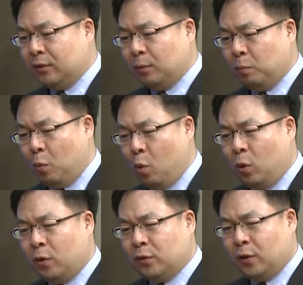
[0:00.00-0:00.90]

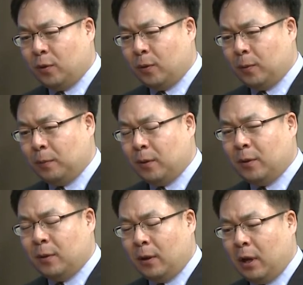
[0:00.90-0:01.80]
more the
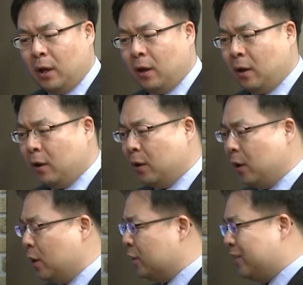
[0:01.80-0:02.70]

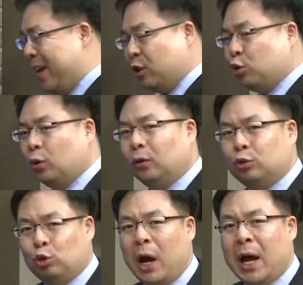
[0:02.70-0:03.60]
sexual
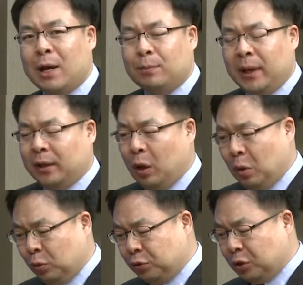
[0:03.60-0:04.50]
drive and
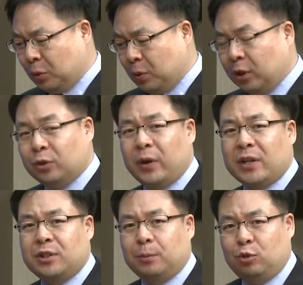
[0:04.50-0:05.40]
also
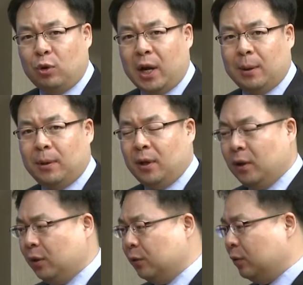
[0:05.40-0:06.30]
aggressive drive.
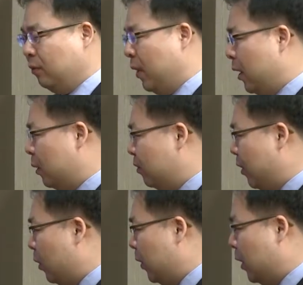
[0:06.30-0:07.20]
It's a
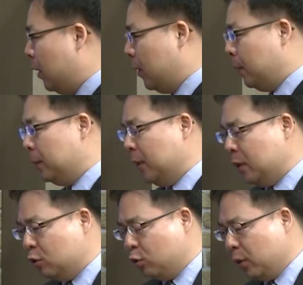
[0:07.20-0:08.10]
very
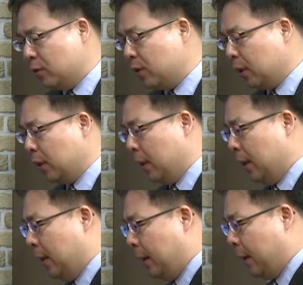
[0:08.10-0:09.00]
intrinsic
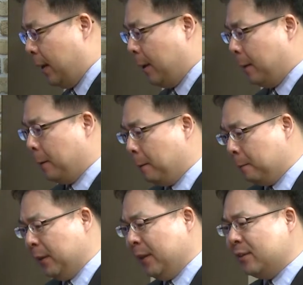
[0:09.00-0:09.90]

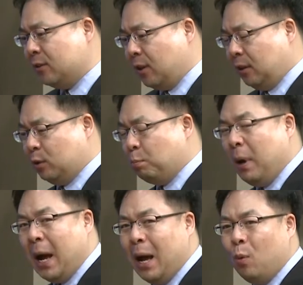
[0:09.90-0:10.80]
instinct
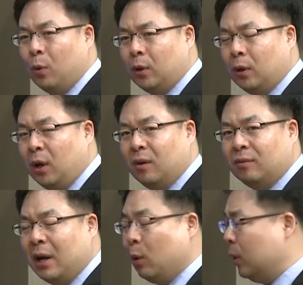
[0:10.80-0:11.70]
power
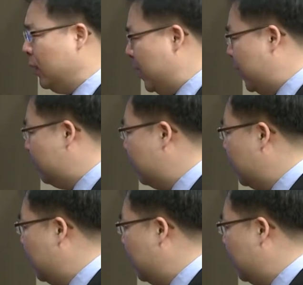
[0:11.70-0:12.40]
of our life.